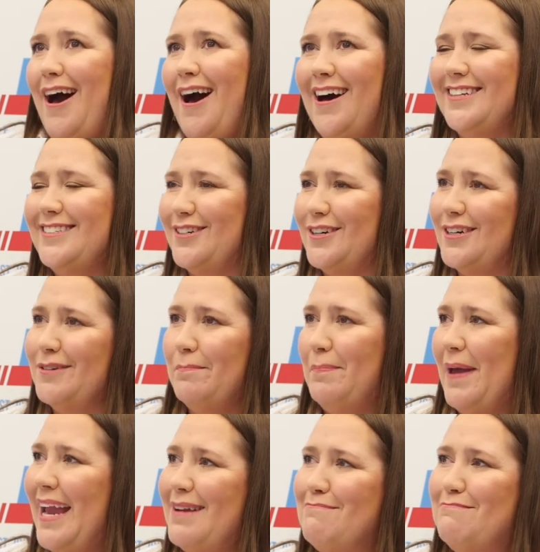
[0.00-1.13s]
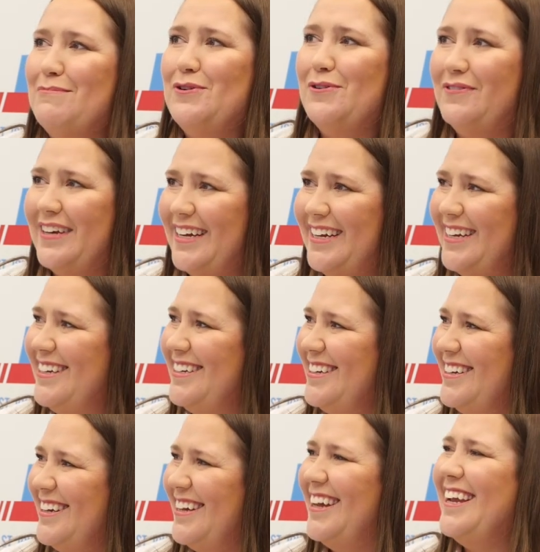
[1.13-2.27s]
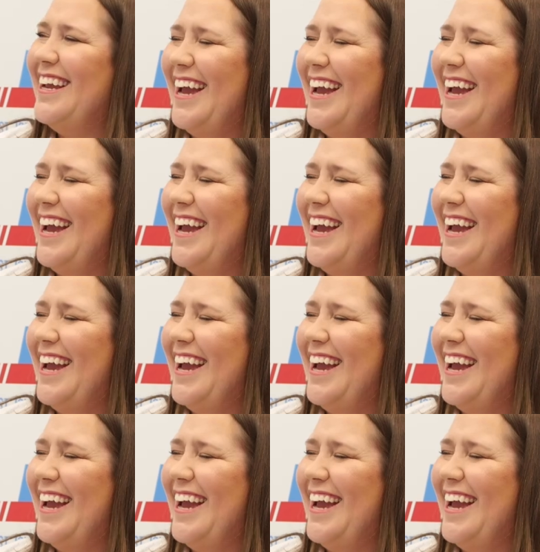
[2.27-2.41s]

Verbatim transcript: Oscar Simple, bait movie Simple Jack yeah.